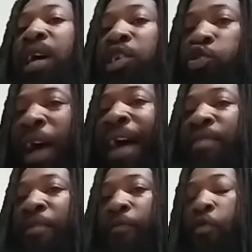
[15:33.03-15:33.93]
a
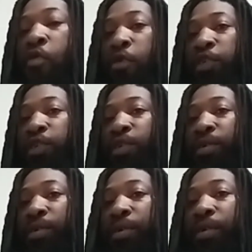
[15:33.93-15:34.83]
driving force.
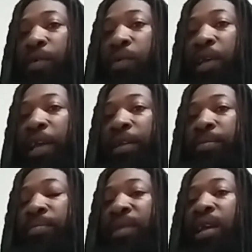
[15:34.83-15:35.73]
Okay?
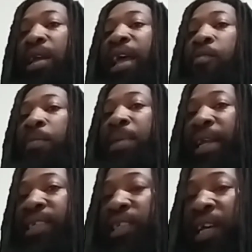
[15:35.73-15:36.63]
And that would be
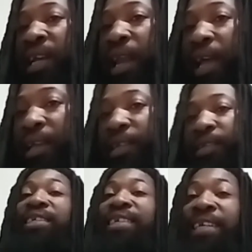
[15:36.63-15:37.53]
that sunlight.
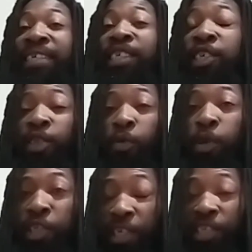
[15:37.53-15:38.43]
This is a
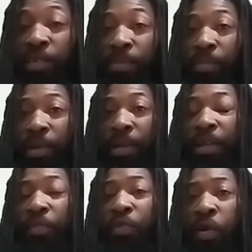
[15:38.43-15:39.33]
solar system.
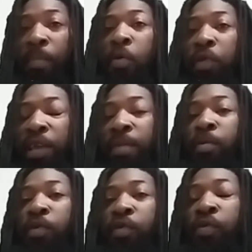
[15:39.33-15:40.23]

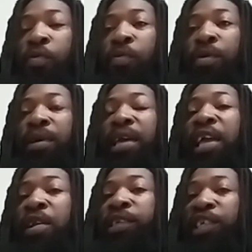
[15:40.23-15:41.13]
Thermochemical
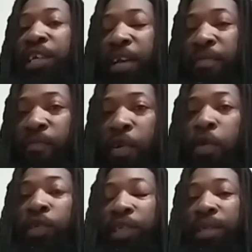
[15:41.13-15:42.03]
energy
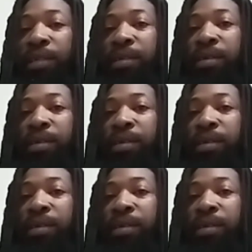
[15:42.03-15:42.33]
conversion